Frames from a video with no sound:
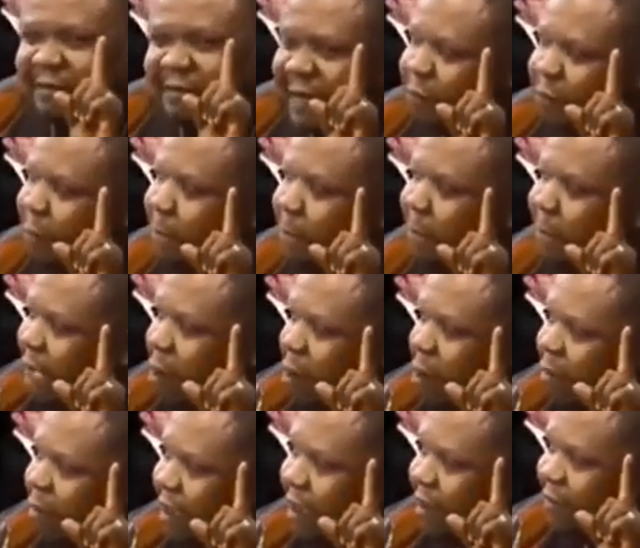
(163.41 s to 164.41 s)
to buy
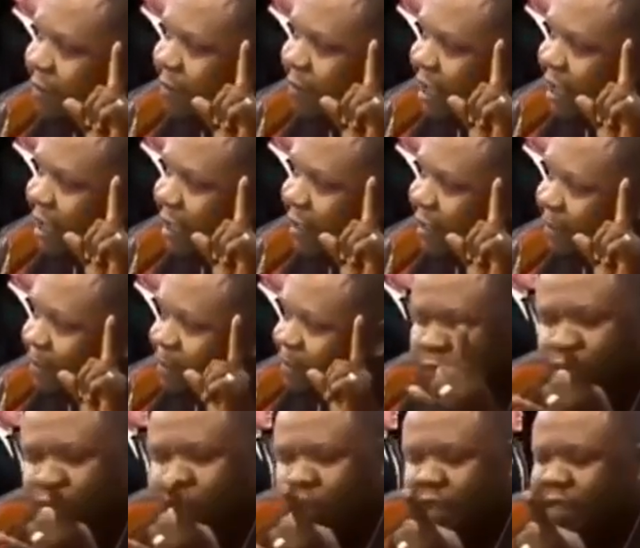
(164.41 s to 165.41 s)
over Africa.
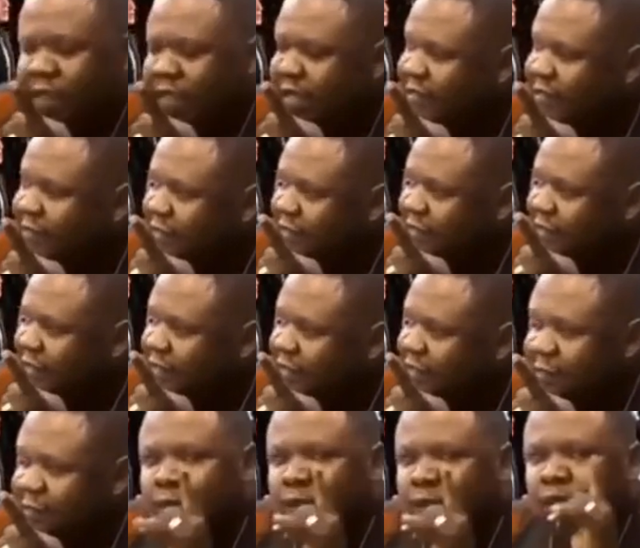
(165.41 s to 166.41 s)
That's the first thing.
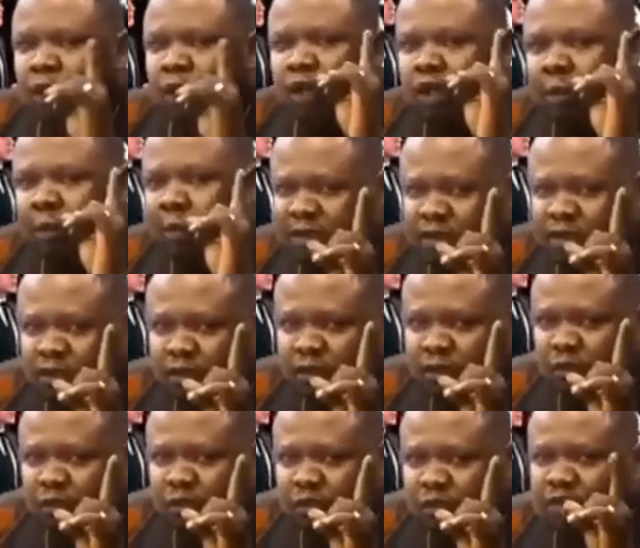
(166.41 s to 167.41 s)
Number
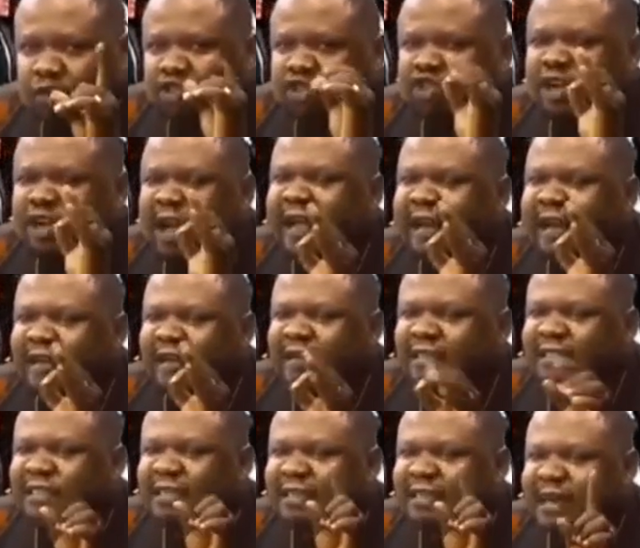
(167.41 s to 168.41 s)
2,
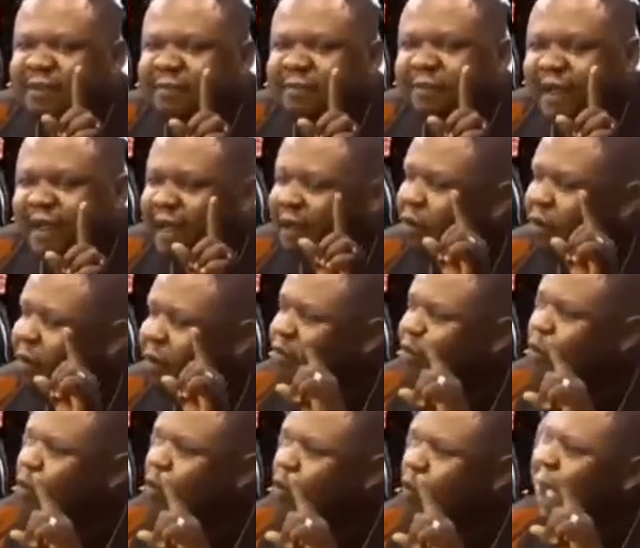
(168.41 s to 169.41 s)
Chinese in Africa, number
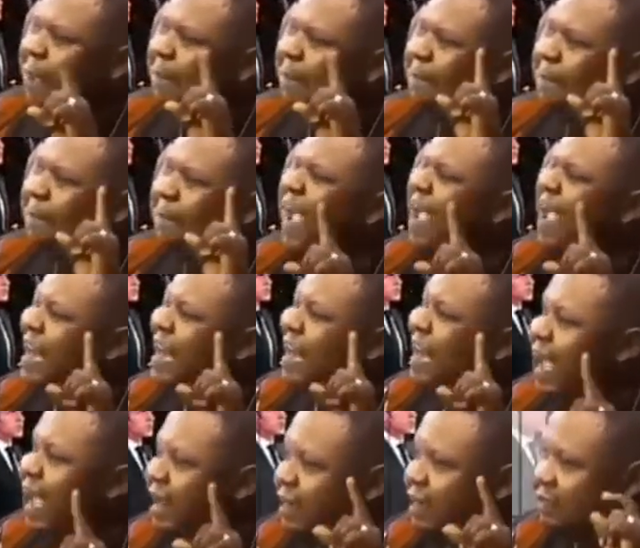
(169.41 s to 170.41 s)
2, are buying
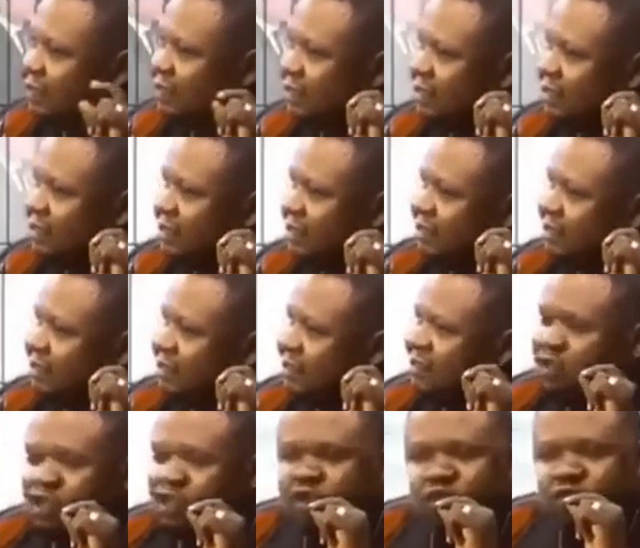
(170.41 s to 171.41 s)
lands.
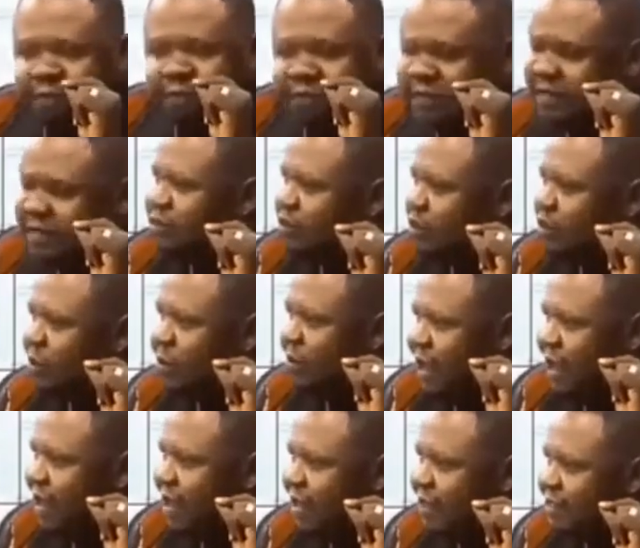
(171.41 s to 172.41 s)
Europeans did not
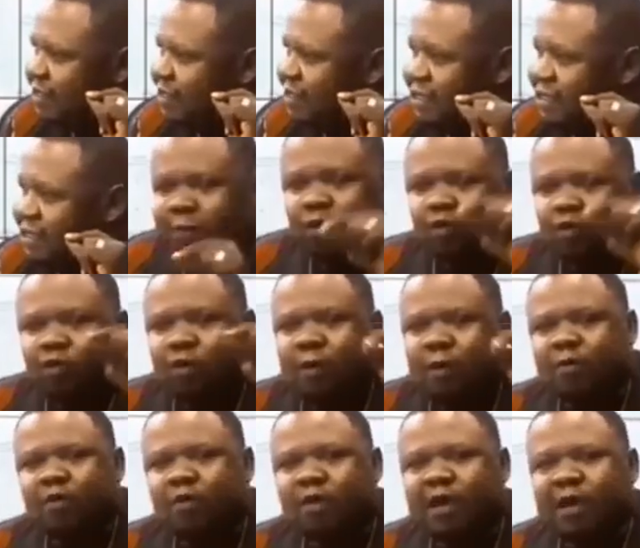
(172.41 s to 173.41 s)
buy lands. If you
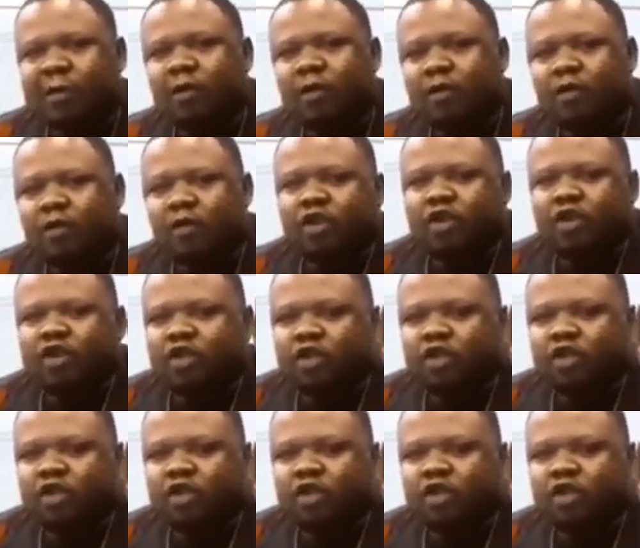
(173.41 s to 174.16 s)
come to Cameroon, you will